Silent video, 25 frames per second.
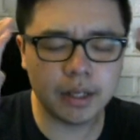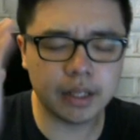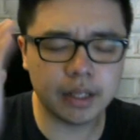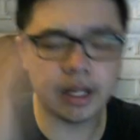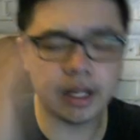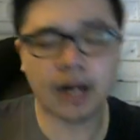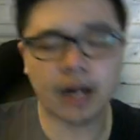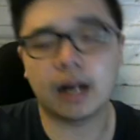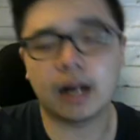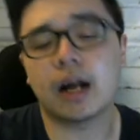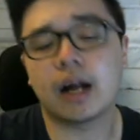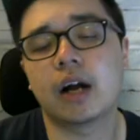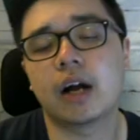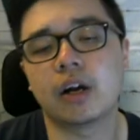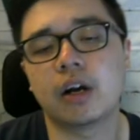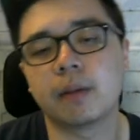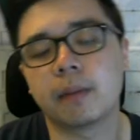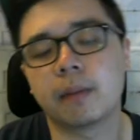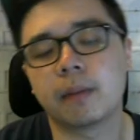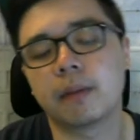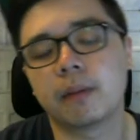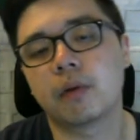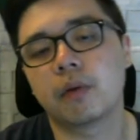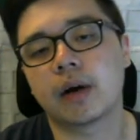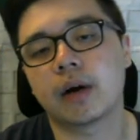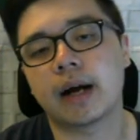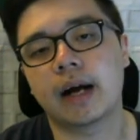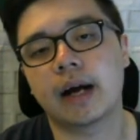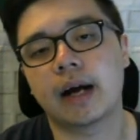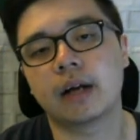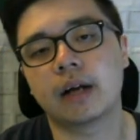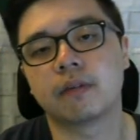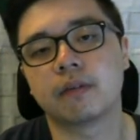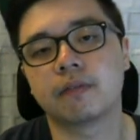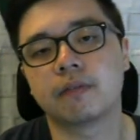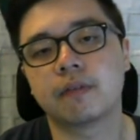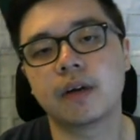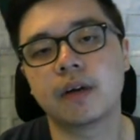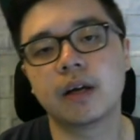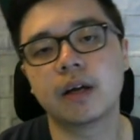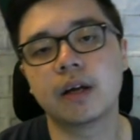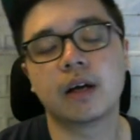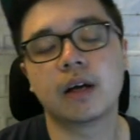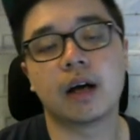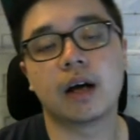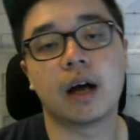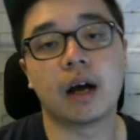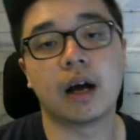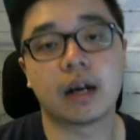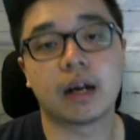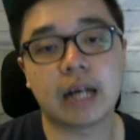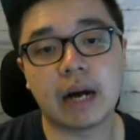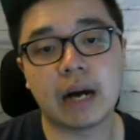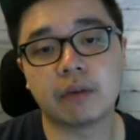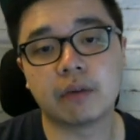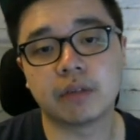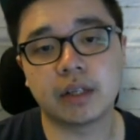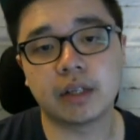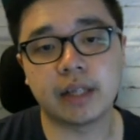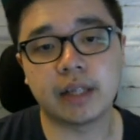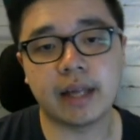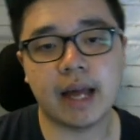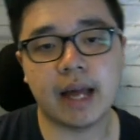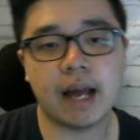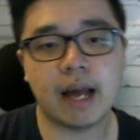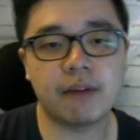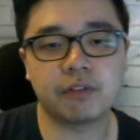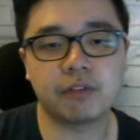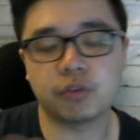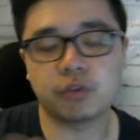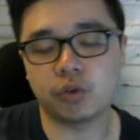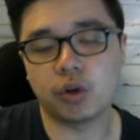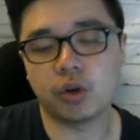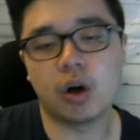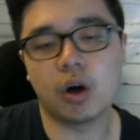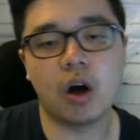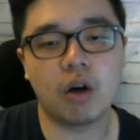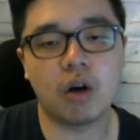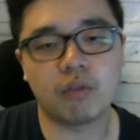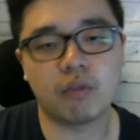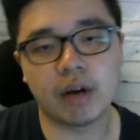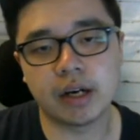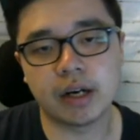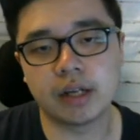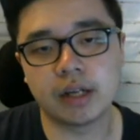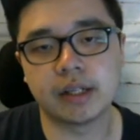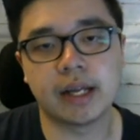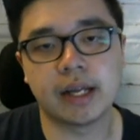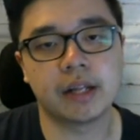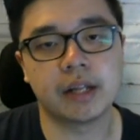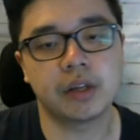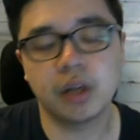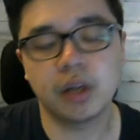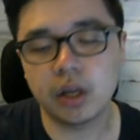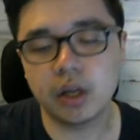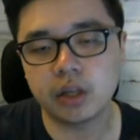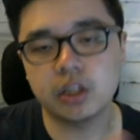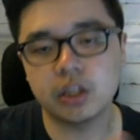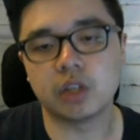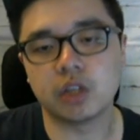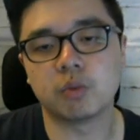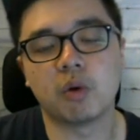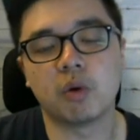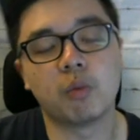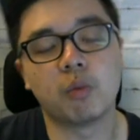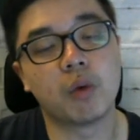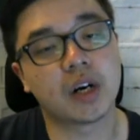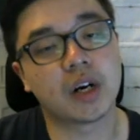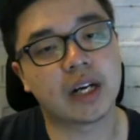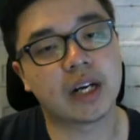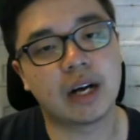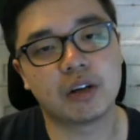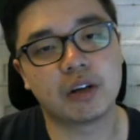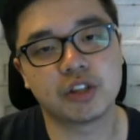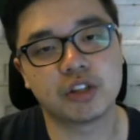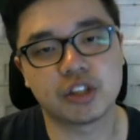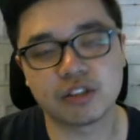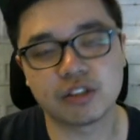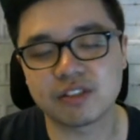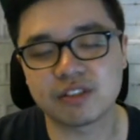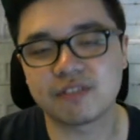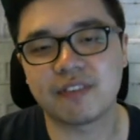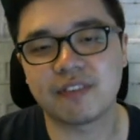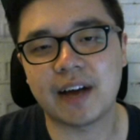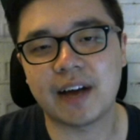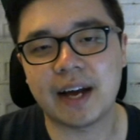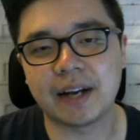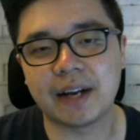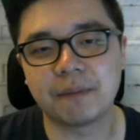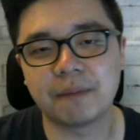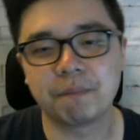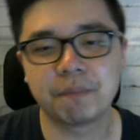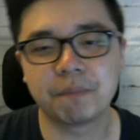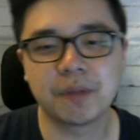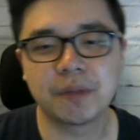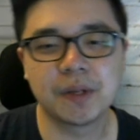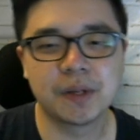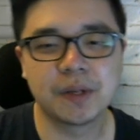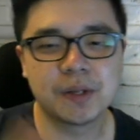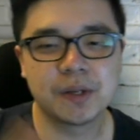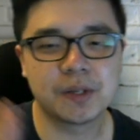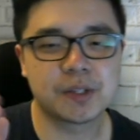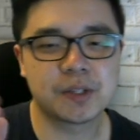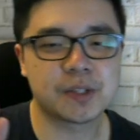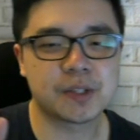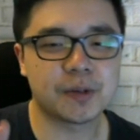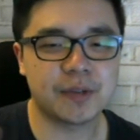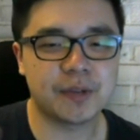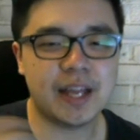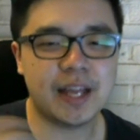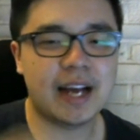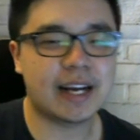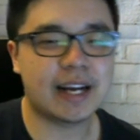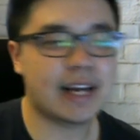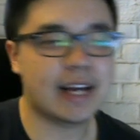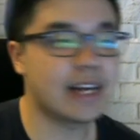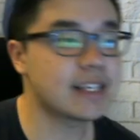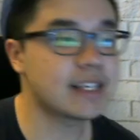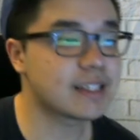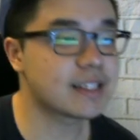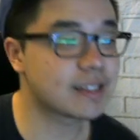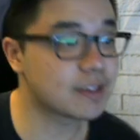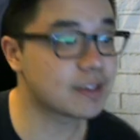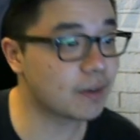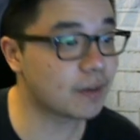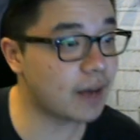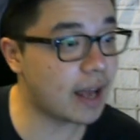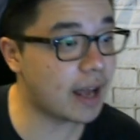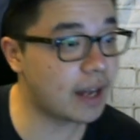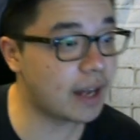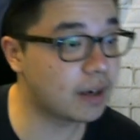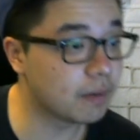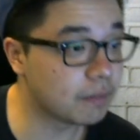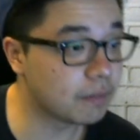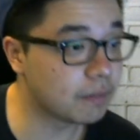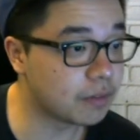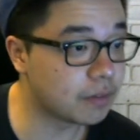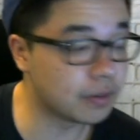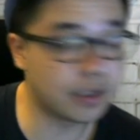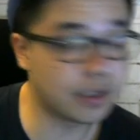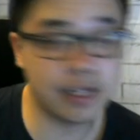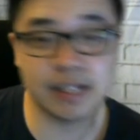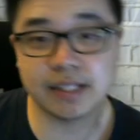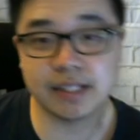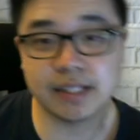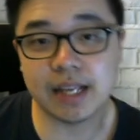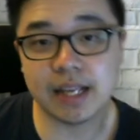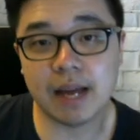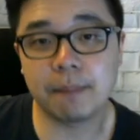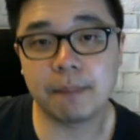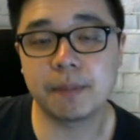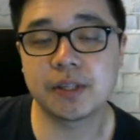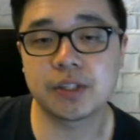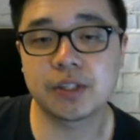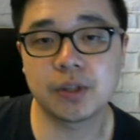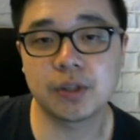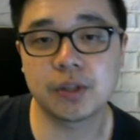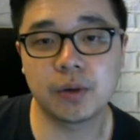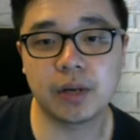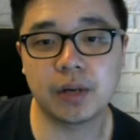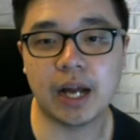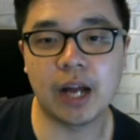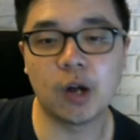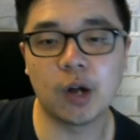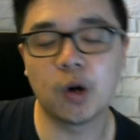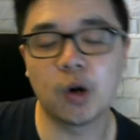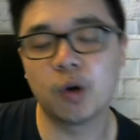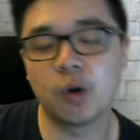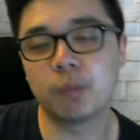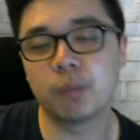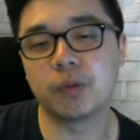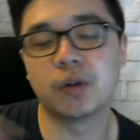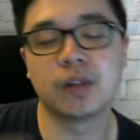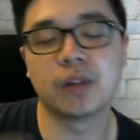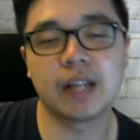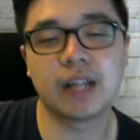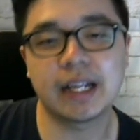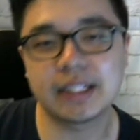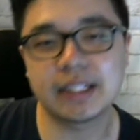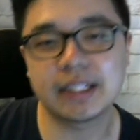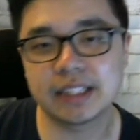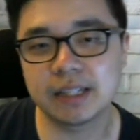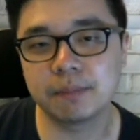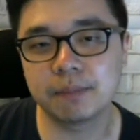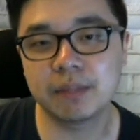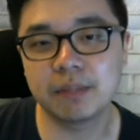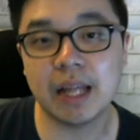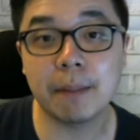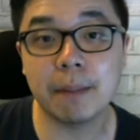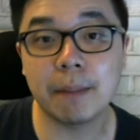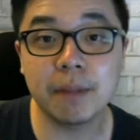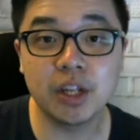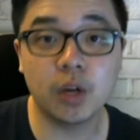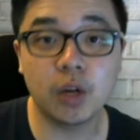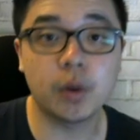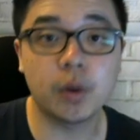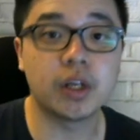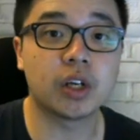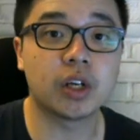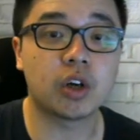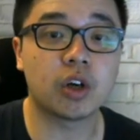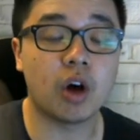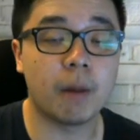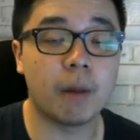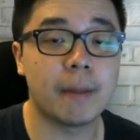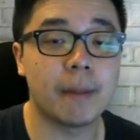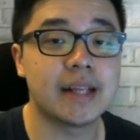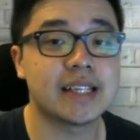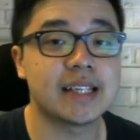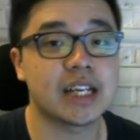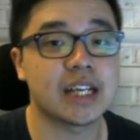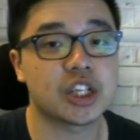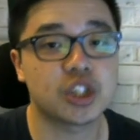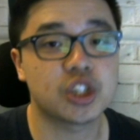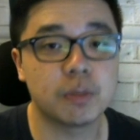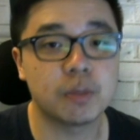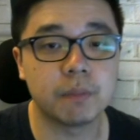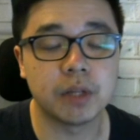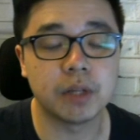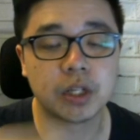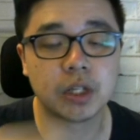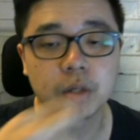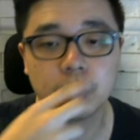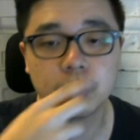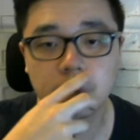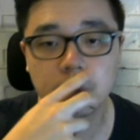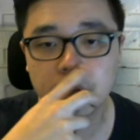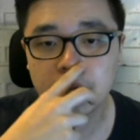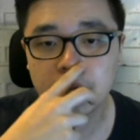their card, remember what kind of counter they have to your Hog Rider, then it will work out just fine. So yeah guys, so end of today's episode. I hope you liked them. Let me know in the comment section below